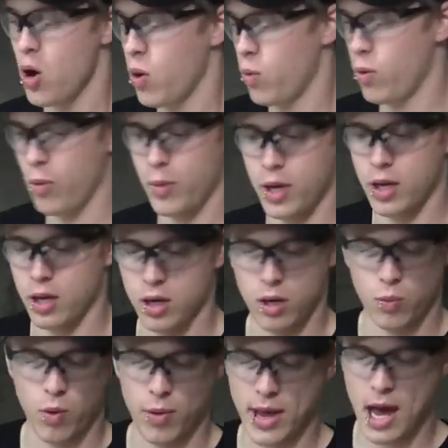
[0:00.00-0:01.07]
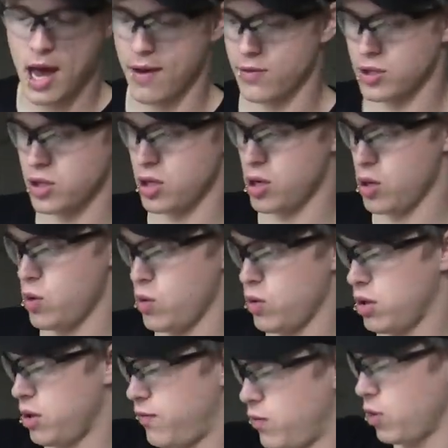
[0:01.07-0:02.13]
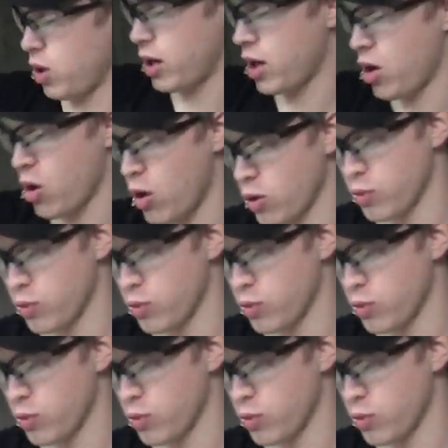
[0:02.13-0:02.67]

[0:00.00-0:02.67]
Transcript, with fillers: what we, can, what we have is, so if you look at our